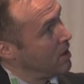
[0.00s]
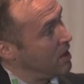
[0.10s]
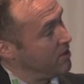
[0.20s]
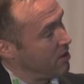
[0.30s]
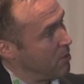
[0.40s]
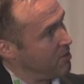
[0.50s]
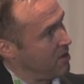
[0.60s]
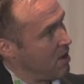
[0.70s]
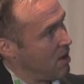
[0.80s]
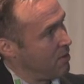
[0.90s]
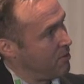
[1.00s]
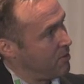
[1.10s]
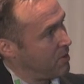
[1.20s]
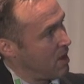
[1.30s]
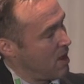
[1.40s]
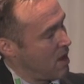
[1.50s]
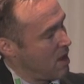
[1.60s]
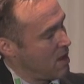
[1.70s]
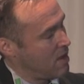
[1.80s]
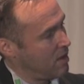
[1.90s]
In terms of
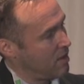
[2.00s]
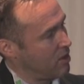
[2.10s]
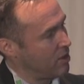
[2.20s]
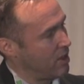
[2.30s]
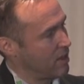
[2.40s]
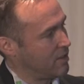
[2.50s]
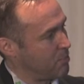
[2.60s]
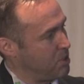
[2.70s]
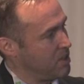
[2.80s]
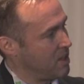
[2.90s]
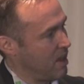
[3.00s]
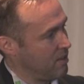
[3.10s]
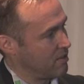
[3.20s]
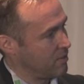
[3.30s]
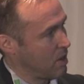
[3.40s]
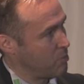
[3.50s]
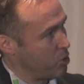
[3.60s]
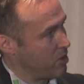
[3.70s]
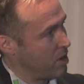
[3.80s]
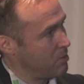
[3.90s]
looking at the PKs of
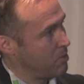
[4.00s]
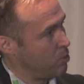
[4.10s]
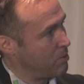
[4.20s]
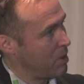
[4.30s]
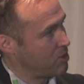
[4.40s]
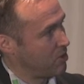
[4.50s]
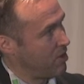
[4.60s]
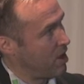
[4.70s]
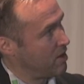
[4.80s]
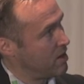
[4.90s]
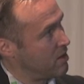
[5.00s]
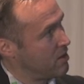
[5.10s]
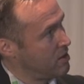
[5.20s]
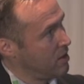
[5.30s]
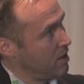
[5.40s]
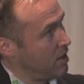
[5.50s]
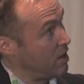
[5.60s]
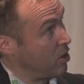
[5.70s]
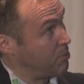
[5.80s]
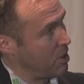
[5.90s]
ibrutinib, we measured that in
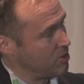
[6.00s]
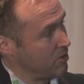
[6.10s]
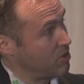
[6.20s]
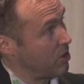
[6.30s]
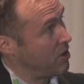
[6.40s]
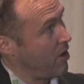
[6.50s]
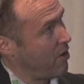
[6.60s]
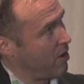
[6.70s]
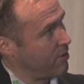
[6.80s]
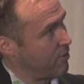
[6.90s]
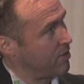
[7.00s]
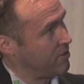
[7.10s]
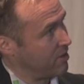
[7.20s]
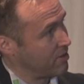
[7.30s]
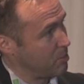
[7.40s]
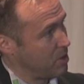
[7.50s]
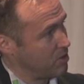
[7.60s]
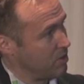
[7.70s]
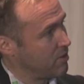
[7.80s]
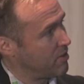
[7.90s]
all patients. Shown here are the first 6
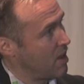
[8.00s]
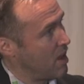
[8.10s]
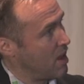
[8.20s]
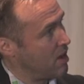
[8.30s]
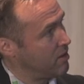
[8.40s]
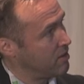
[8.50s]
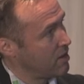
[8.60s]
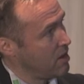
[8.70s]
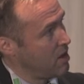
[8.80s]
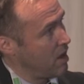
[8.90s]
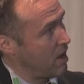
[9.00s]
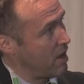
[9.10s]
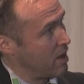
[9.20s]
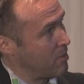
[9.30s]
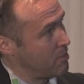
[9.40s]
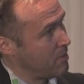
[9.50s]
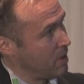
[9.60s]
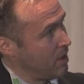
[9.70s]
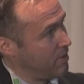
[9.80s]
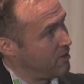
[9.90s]
patients, and
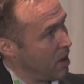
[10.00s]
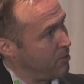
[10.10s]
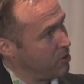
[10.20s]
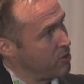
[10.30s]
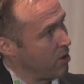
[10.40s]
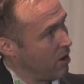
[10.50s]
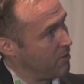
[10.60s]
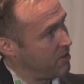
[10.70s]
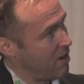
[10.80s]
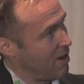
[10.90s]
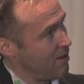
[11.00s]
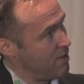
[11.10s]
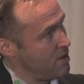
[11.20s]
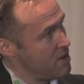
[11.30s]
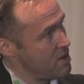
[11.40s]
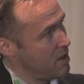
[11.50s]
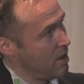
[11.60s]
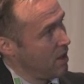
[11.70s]
the top 2 curves are the